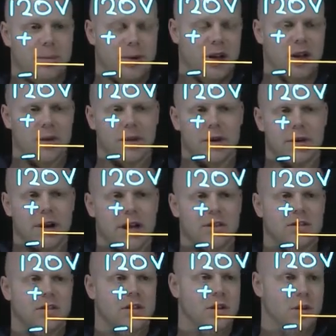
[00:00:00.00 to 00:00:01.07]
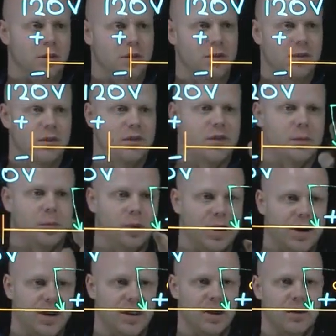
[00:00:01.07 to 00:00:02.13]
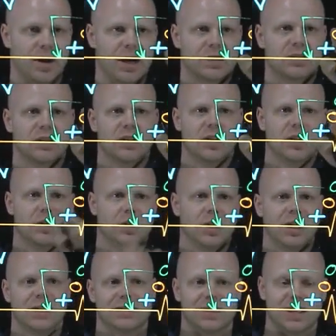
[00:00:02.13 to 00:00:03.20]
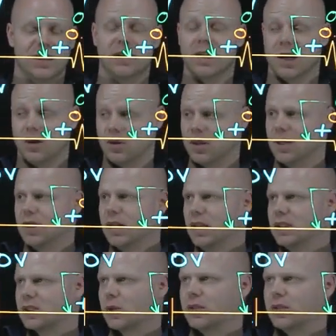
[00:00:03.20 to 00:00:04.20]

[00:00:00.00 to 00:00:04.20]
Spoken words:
depending on the direction you go, the polarity that we're actually going to utilize here now is